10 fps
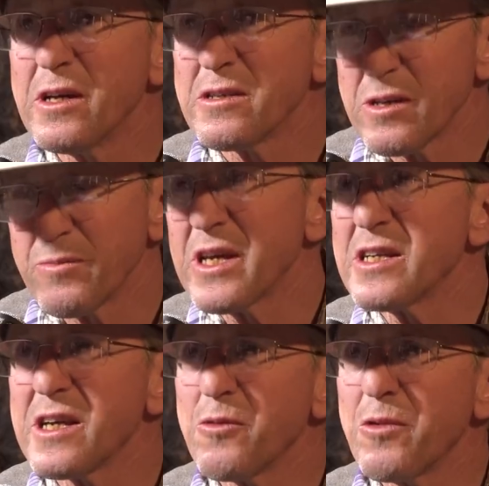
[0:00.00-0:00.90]
some
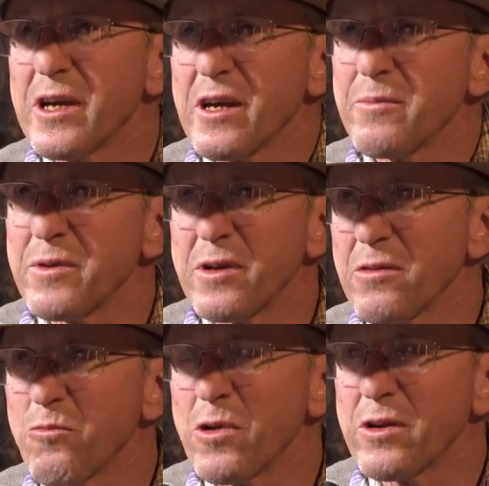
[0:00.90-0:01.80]
days I wake up
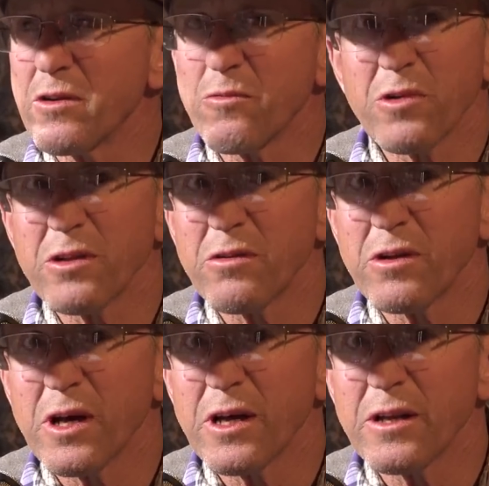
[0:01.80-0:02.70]
and wonder whether or
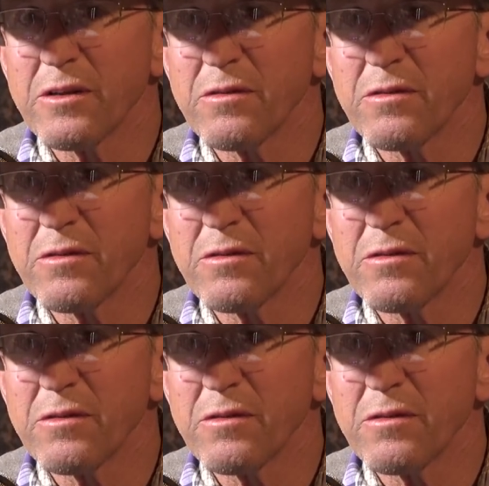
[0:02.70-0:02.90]
not,